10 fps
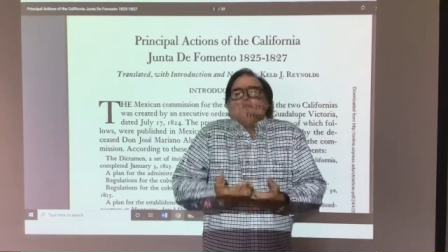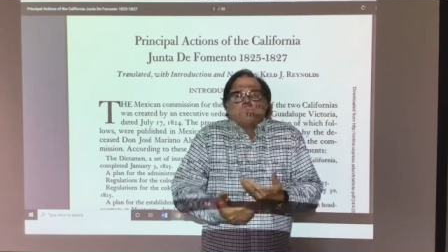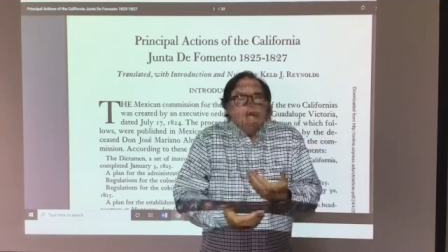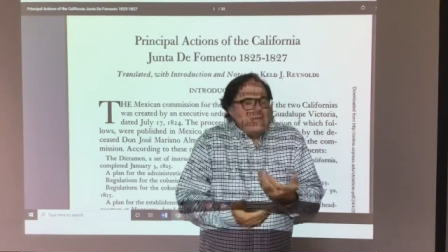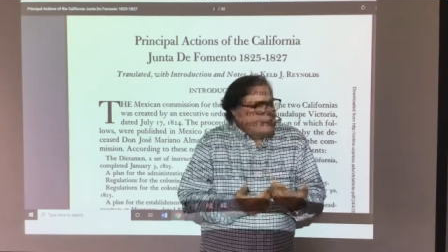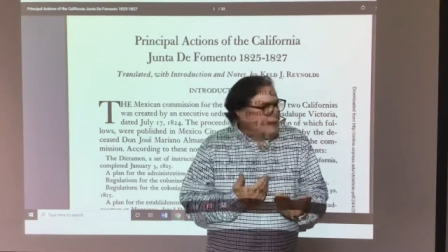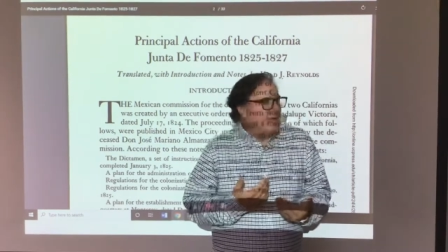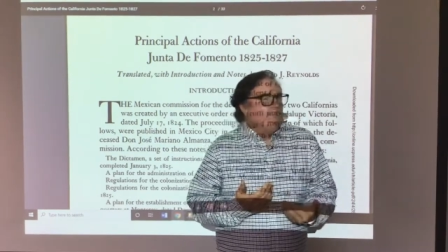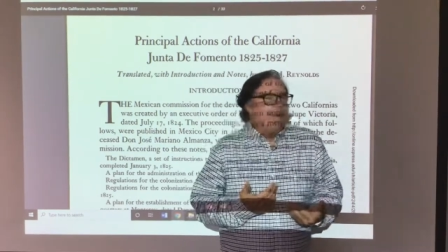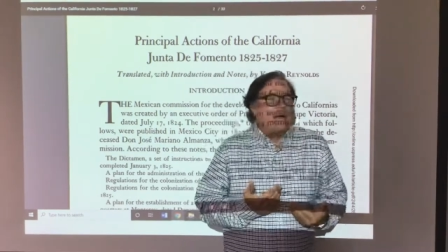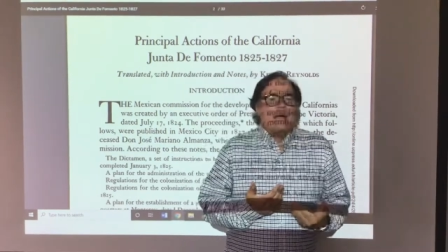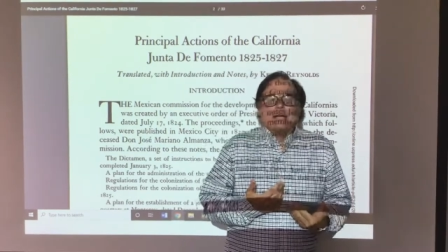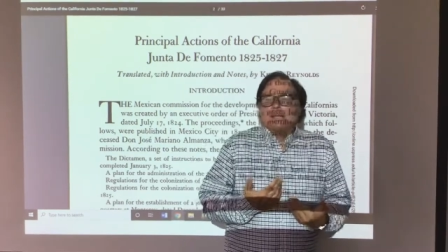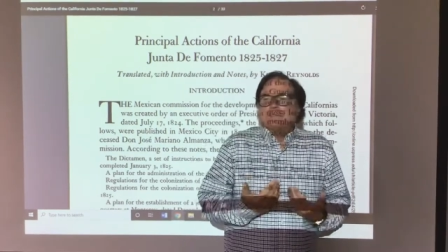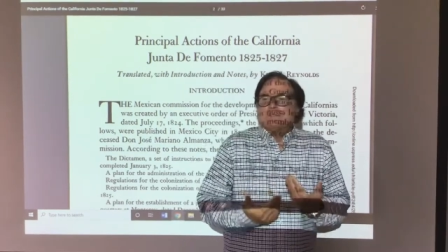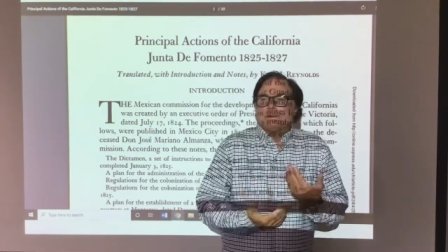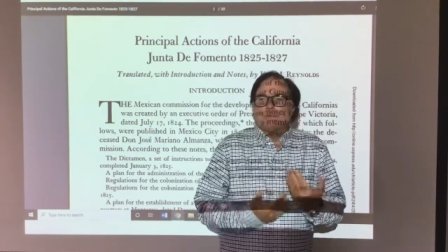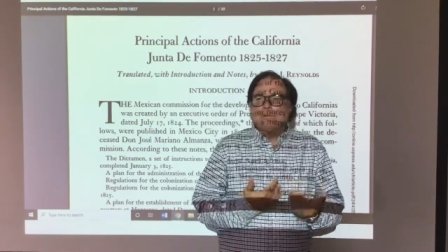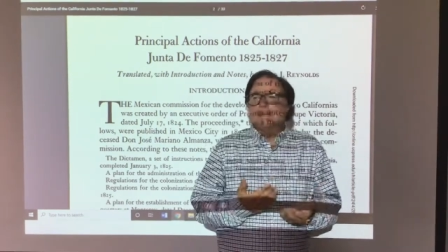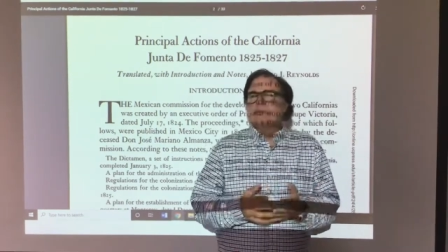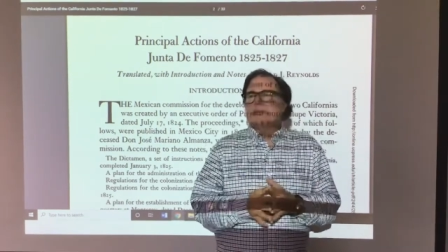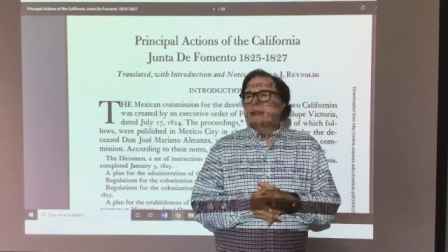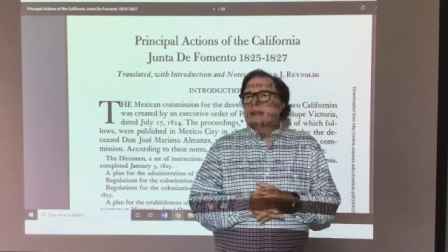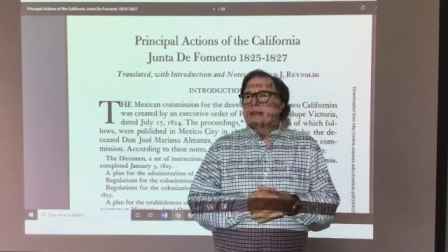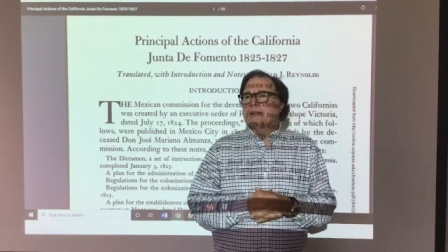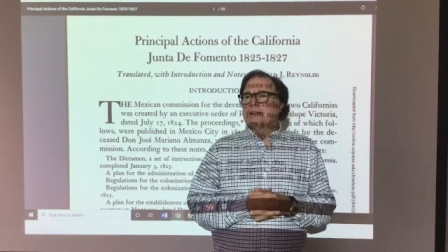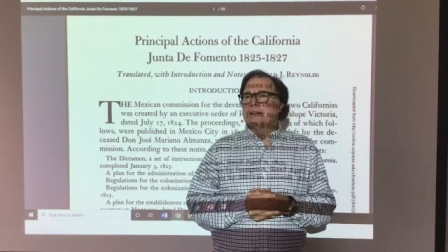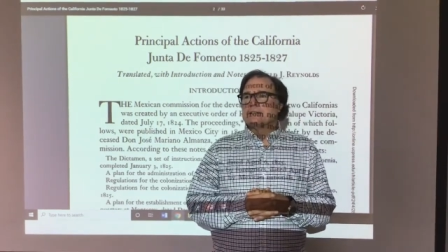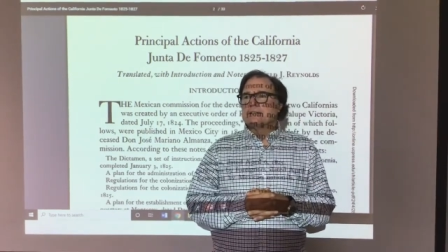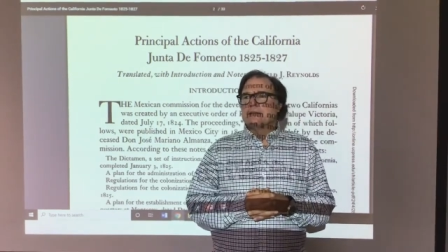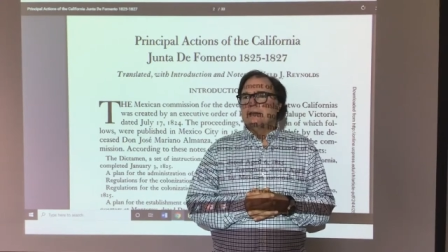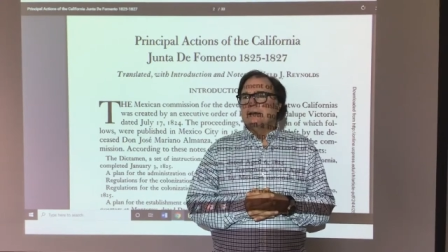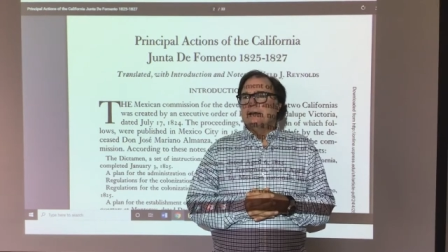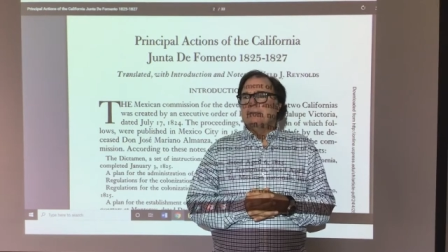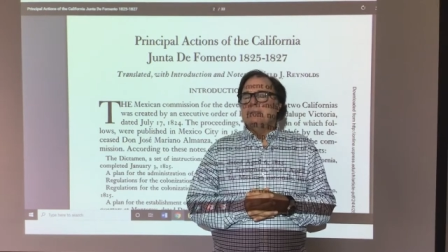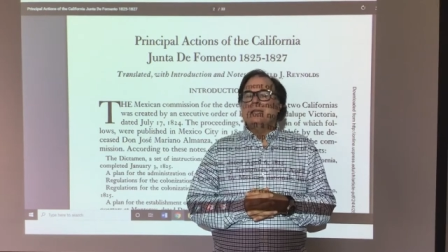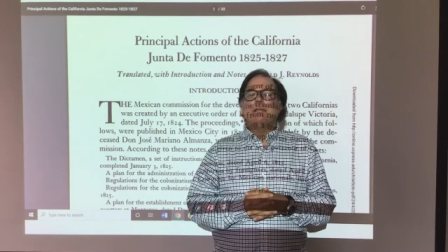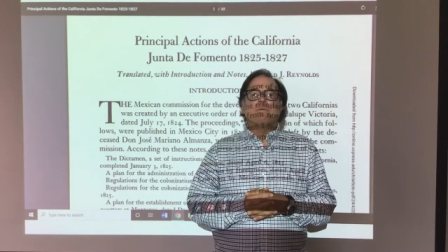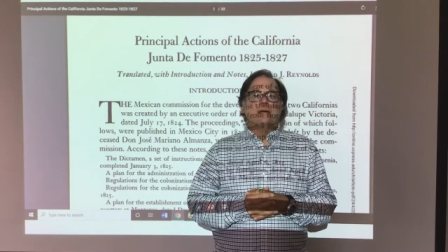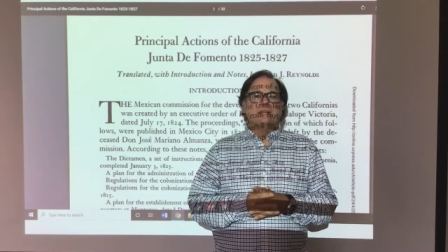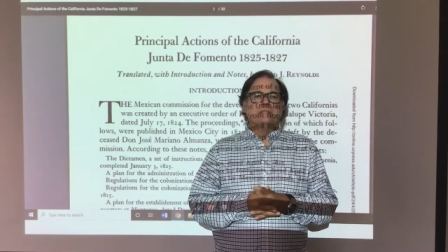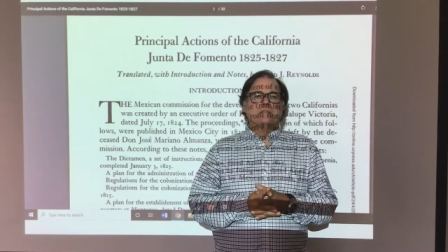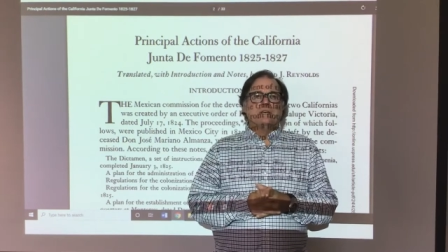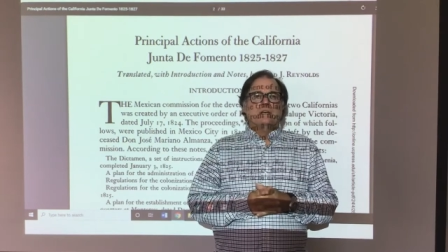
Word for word: take that back and sort of rethink it, there's uh, in many ways,